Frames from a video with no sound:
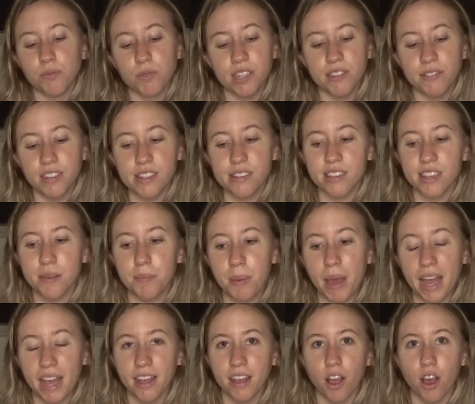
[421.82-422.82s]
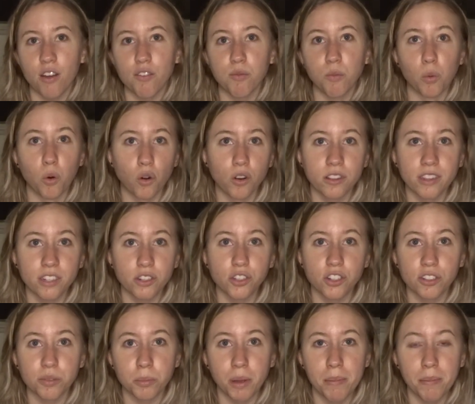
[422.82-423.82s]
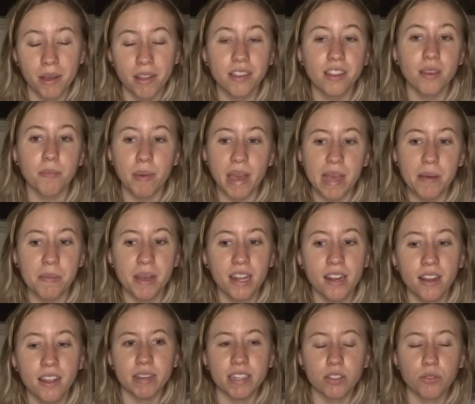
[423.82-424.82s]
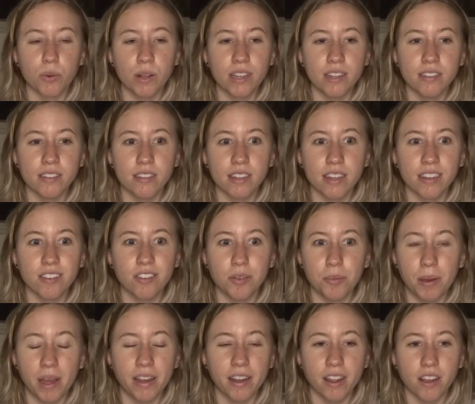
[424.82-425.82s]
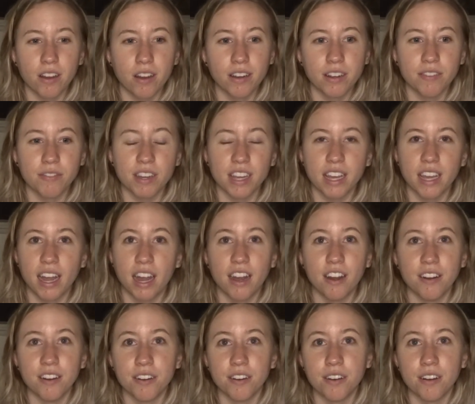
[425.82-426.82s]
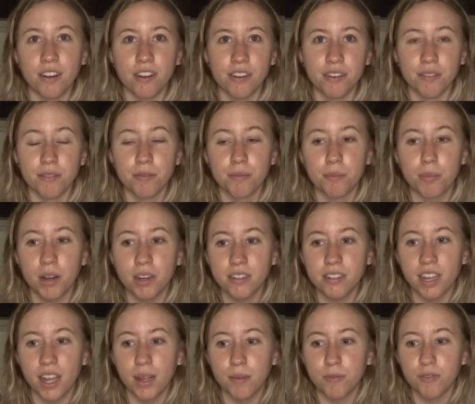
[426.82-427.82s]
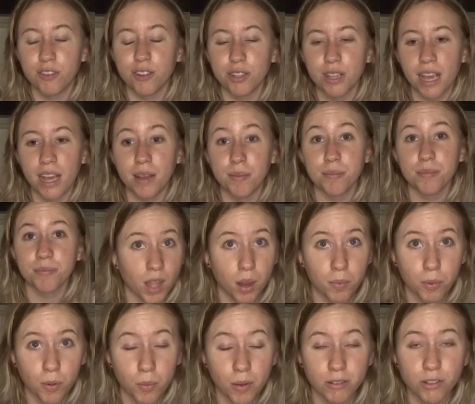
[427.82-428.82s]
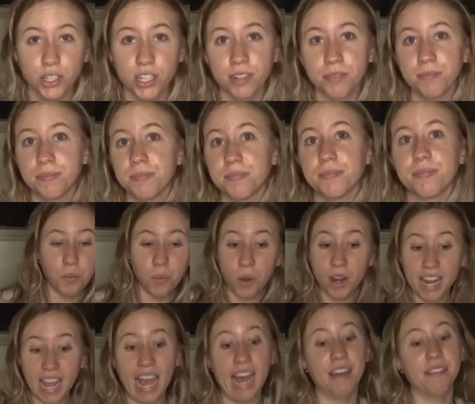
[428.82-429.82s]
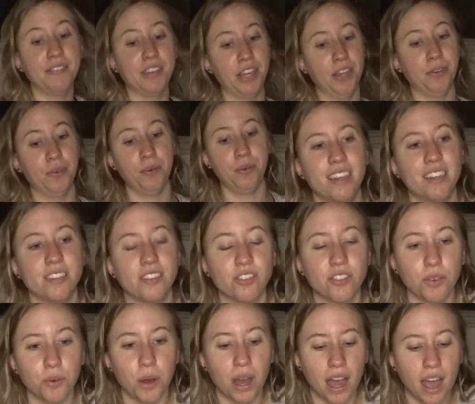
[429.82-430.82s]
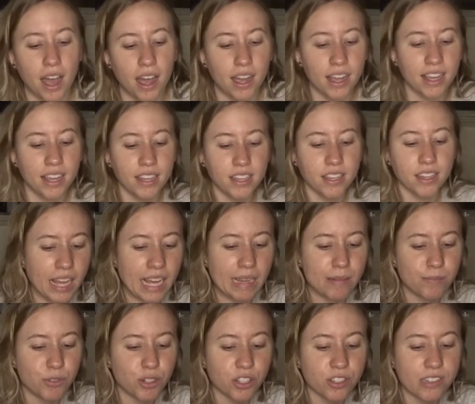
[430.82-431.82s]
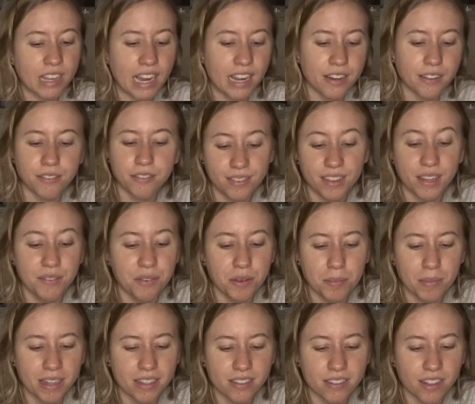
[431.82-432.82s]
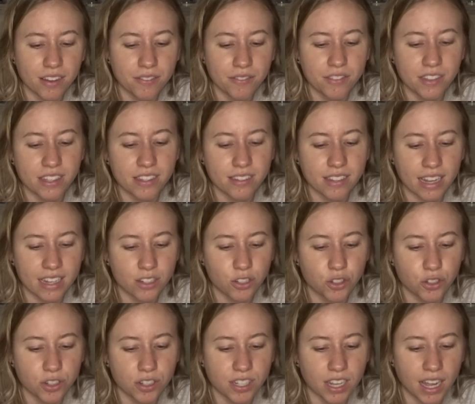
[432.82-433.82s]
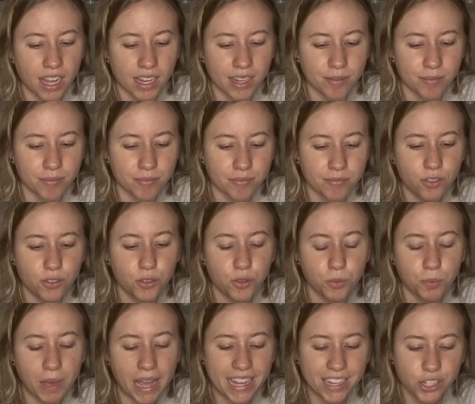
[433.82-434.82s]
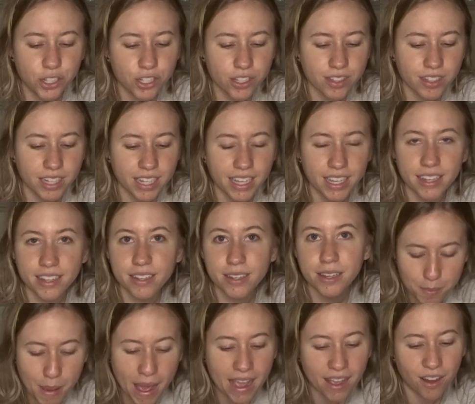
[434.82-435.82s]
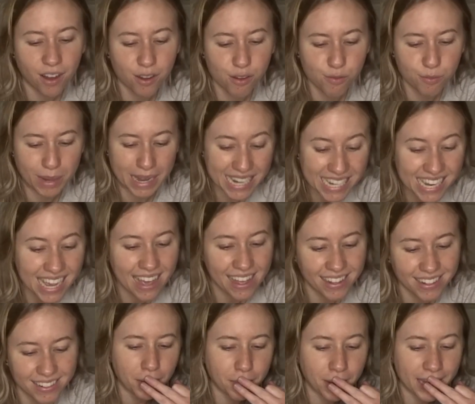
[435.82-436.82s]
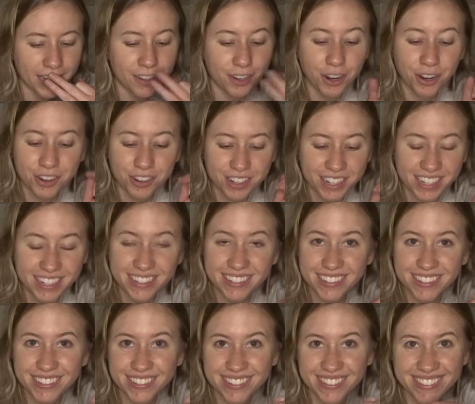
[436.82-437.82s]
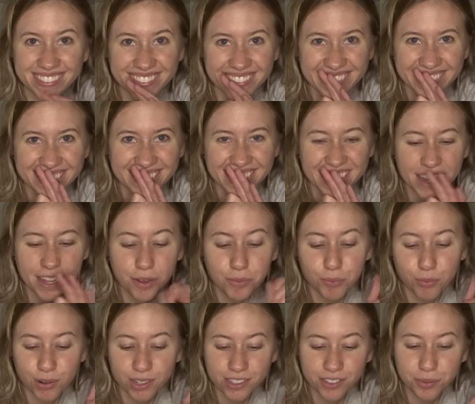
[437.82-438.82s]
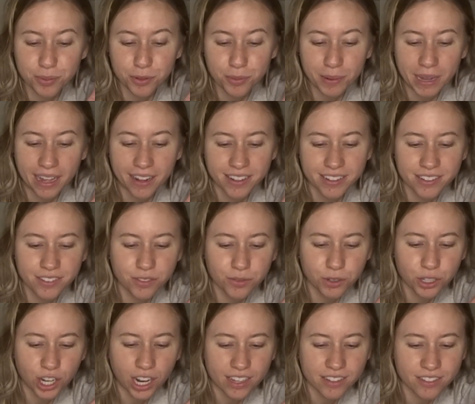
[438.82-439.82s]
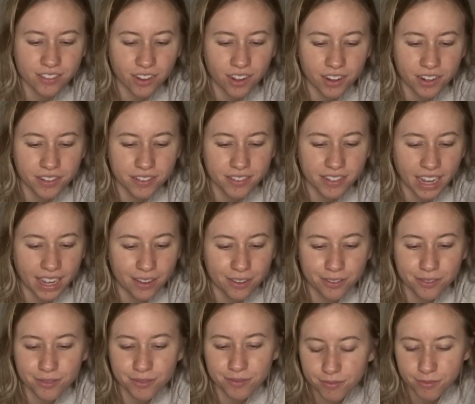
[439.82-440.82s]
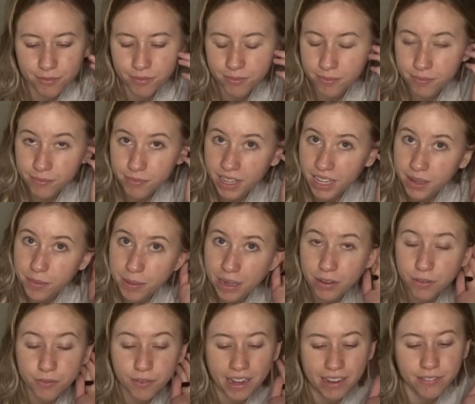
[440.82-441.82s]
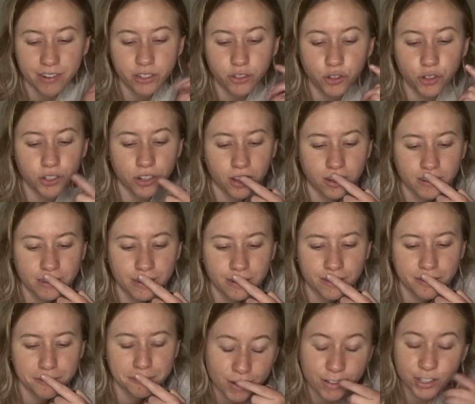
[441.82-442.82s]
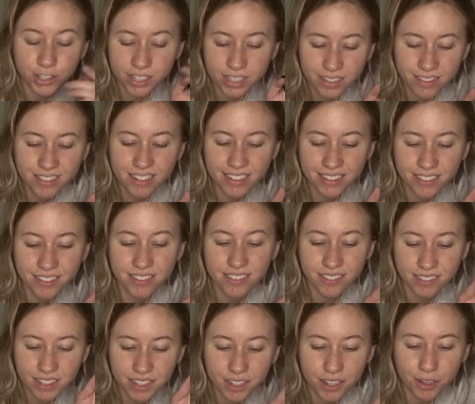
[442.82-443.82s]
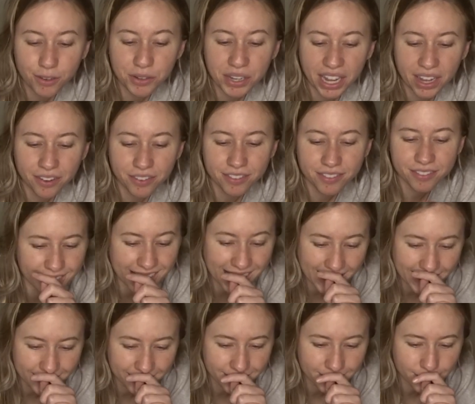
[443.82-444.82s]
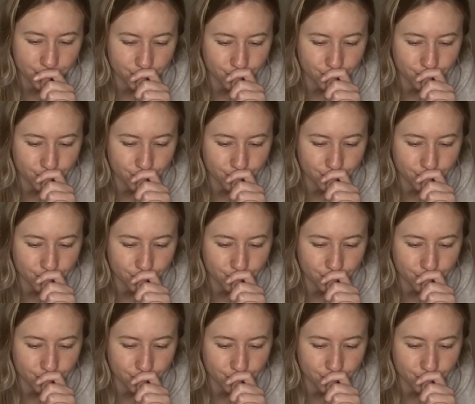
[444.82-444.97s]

revisit paying off more than just my monthly payment, as well as like depending on if I get hired on part-time, full-time, a promotion, what have you. So I am just kind of giving myself this extra time to patiently pay off my debt. My current principal balance, which has gone down like about $500, which it is nice to see it go down, is